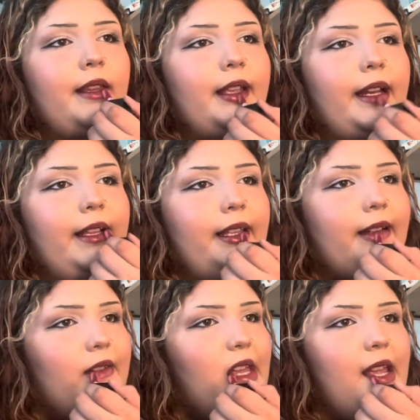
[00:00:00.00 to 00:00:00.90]
I
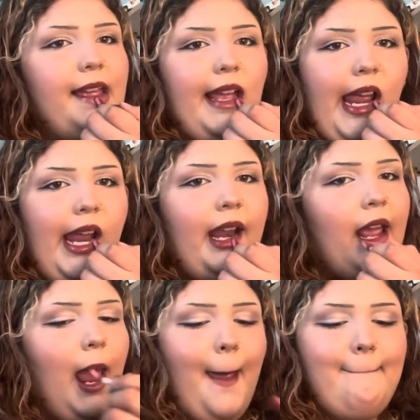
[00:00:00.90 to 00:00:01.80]
love it, and
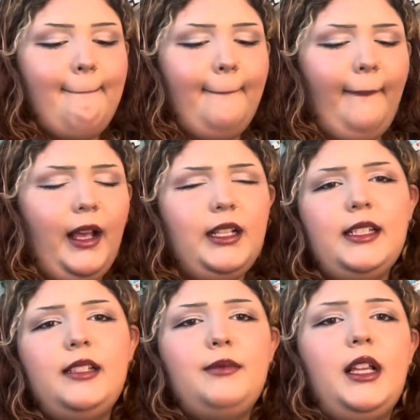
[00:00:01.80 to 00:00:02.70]
it does
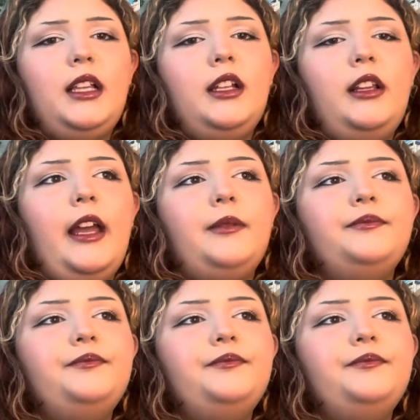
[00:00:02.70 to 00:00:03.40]
smell a little like